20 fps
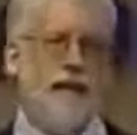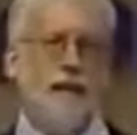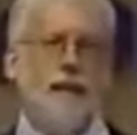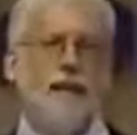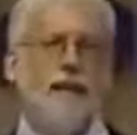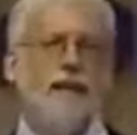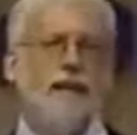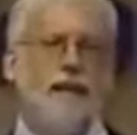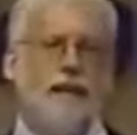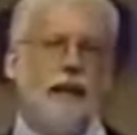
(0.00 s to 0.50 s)

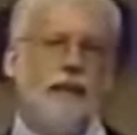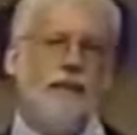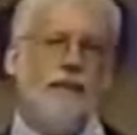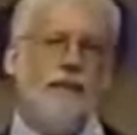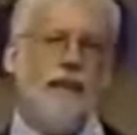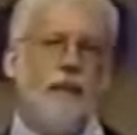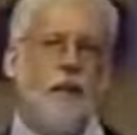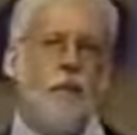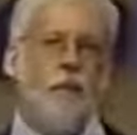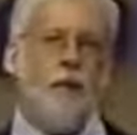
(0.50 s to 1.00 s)
that he said
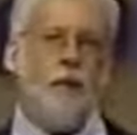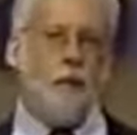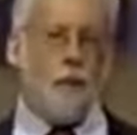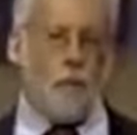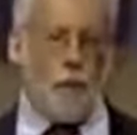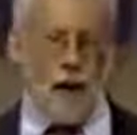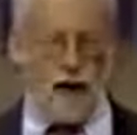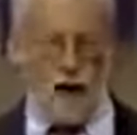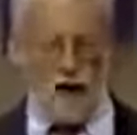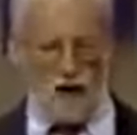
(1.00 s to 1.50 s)
if he were to
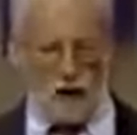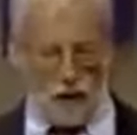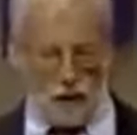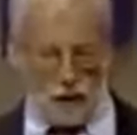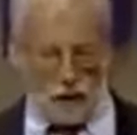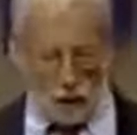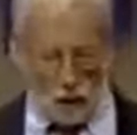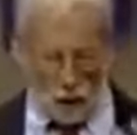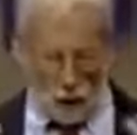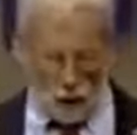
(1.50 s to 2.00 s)
wear the
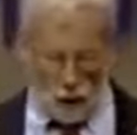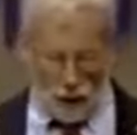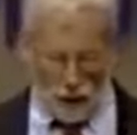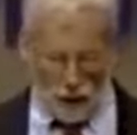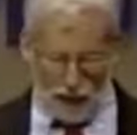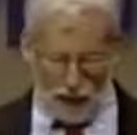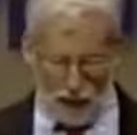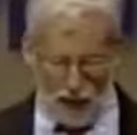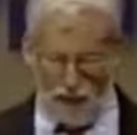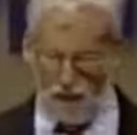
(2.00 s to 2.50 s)

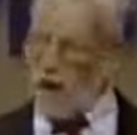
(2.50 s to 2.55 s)
jewelry